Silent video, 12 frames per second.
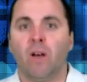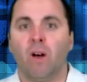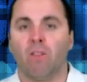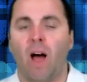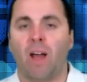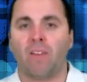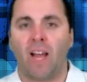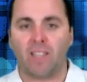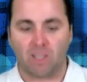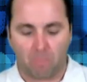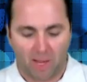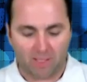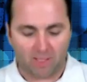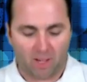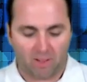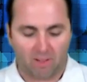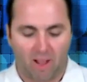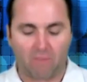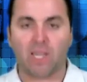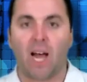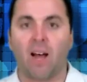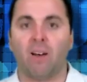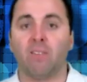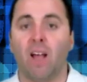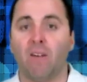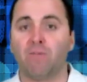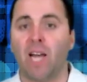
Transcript: A lot of that depends on the left, ta- left